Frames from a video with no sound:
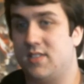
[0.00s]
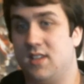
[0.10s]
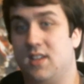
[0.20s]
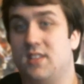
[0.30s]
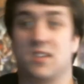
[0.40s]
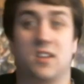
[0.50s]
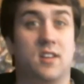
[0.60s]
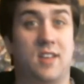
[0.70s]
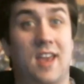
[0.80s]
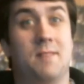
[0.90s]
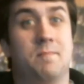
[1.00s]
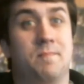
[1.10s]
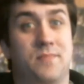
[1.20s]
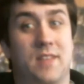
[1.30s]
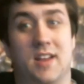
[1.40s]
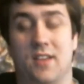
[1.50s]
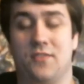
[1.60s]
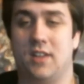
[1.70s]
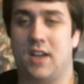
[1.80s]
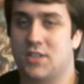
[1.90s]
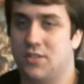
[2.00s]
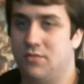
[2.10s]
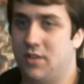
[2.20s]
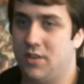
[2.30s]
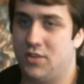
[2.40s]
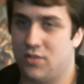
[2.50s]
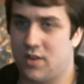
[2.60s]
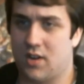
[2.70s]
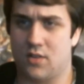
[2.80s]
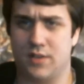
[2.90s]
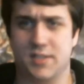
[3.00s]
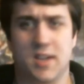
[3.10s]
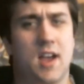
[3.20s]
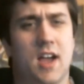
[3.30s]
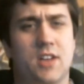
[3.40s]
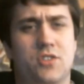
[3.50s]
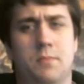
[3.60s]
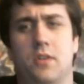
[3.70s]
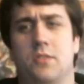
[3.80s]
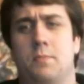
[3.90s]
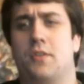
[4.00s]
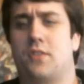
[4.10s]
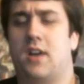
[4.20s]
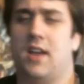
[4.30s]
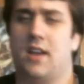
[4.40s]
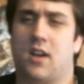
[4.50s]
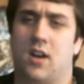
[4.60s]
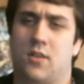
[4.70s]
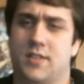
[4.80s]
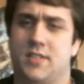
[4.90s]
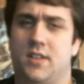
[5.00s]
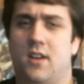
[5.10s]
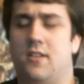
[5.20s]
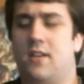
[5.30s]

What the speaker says: a good game. I definitely actually really enjoyed Conquest. I enjoyed both Birthright and Conquest. You know,